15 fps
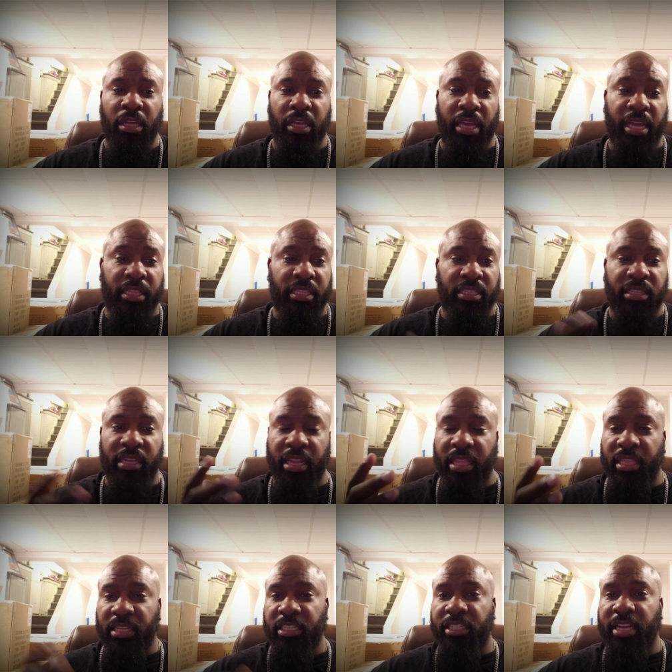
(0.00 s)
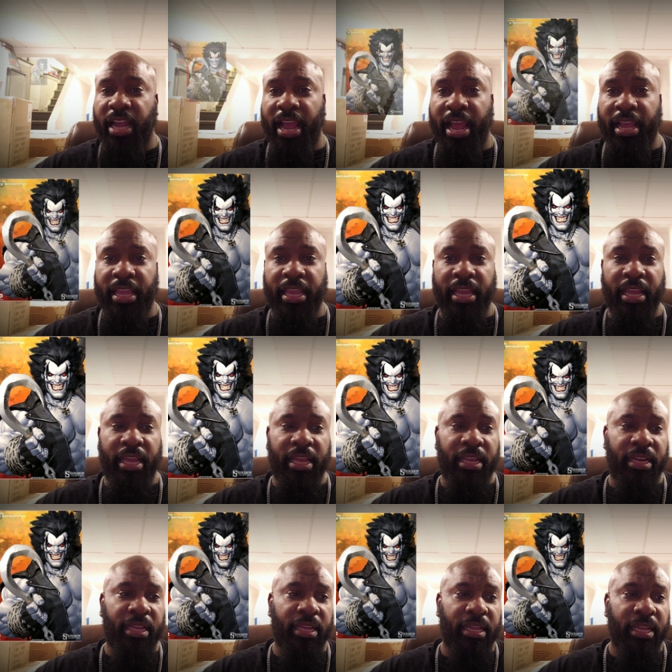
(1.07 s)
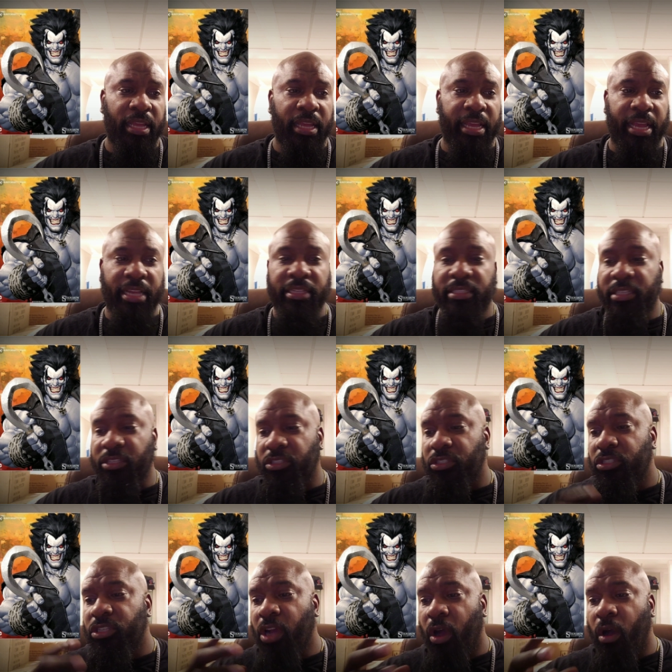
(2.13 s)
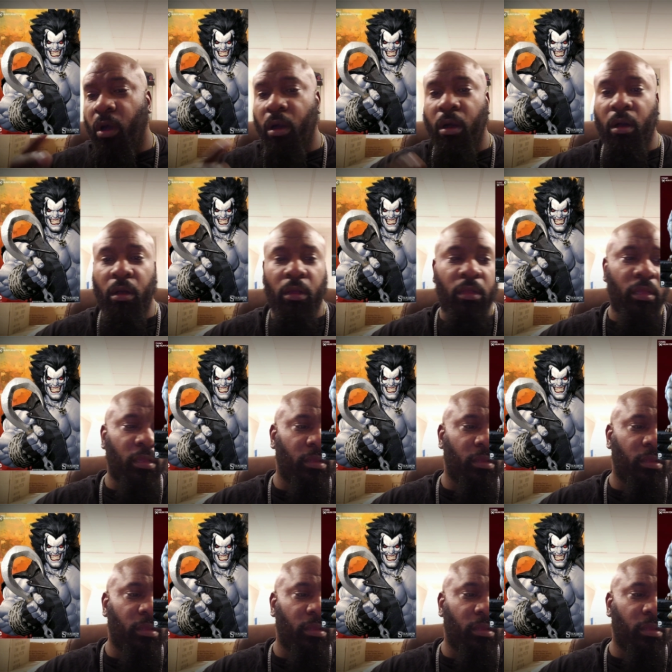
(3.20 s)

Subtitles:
he had this leather jacket, he has this dog,